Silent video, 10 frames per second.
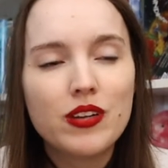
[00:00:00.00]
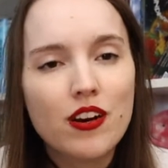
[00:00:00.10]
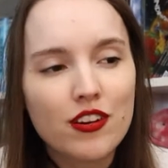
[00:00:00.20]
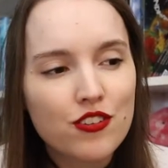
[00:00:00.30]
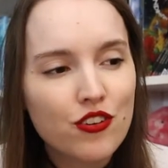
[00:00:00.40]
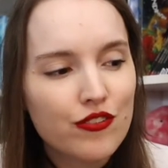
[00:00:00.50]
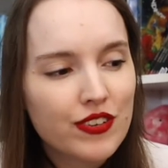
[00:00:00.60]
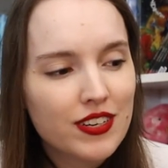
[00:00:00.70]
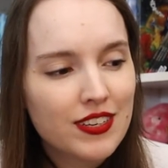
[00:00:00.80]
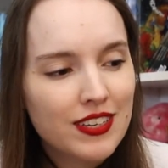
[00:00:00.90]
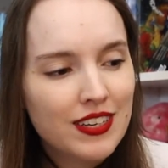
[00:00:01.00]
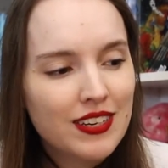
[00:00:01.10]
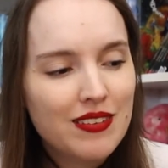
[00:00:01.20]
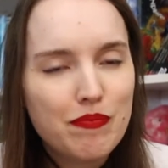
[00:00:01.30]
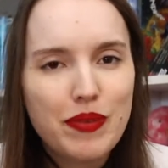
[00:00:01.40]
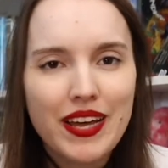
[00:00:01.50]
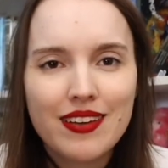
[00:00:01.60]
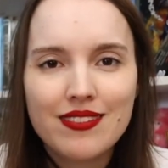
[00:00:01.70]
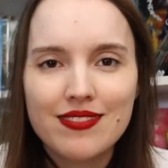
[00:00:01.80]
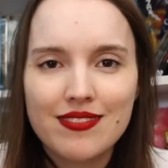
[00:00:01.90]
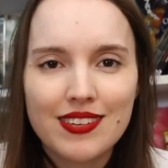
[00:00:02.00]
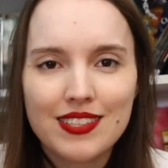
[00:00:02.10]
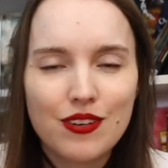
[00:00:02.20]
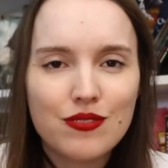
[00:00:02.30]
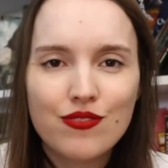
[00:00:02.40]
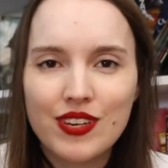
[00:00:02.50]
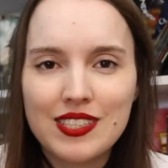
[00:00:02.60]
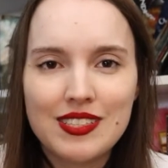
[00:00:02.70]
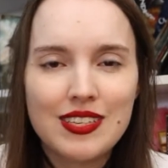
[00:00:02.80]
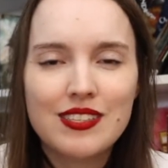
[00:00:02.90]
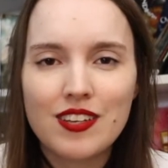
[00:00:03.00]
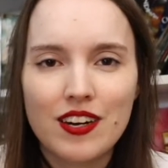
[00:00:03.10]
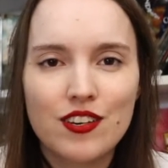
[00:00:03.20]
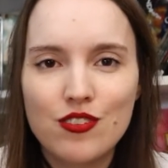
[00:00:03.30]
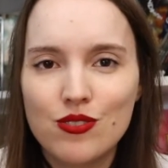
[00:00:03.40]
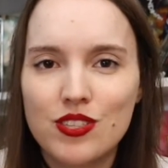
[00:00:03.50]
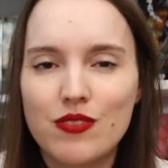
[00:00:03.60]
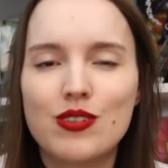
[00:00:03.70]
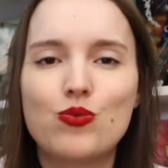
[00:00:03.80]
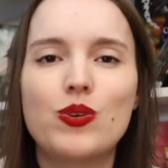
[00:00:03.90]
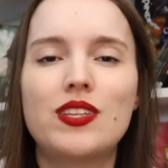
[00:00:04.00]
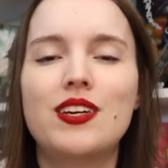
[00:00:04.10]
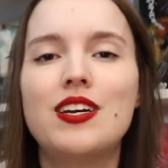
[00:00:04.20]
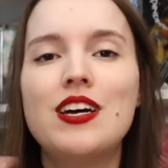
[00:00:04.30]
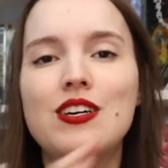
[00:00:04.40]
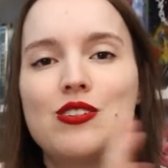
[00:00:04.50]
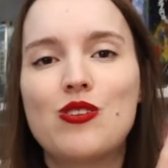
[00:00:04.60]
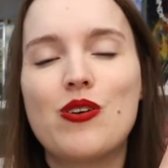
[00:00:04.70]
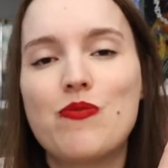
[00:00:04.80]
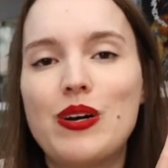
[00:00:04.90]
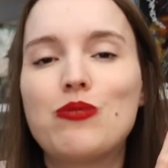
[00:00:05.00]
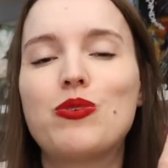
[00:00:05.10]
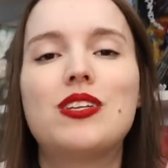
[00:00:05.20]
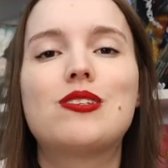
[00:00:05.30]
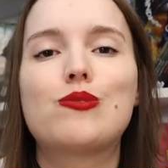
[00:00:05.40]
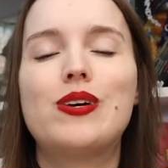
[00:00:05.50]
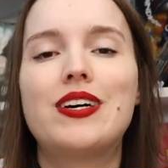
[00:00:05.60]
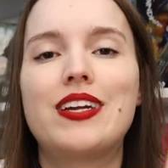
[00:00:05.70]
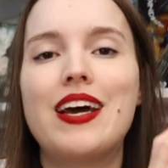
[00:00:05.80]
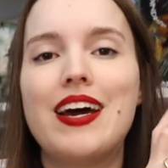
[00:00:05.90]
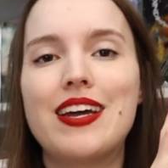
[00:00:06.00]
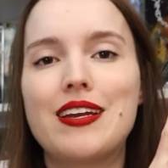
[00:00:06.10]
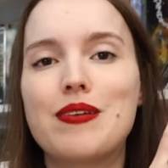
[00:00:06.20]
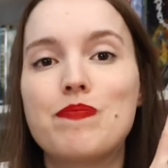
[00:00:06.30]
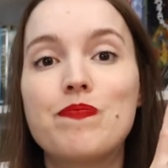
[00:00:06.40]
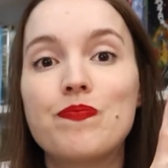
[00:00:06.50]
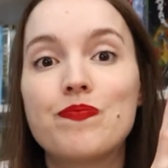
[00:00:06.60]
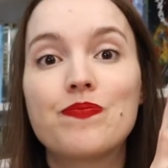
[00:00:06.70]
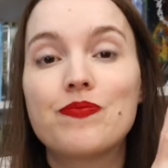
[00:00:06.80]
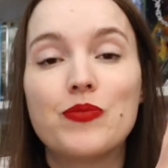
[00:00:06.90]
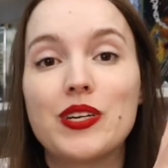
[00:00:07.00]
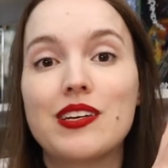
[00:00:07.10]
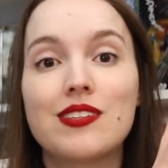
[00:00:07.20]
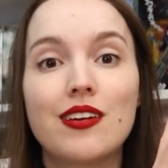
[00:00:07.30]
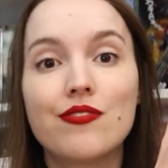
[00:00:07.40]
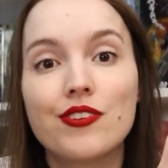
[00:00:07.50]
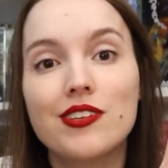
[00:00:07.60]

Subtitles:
the hardcover, big adult fantasy, start a new series with it. So I went with this one and I'm really excited for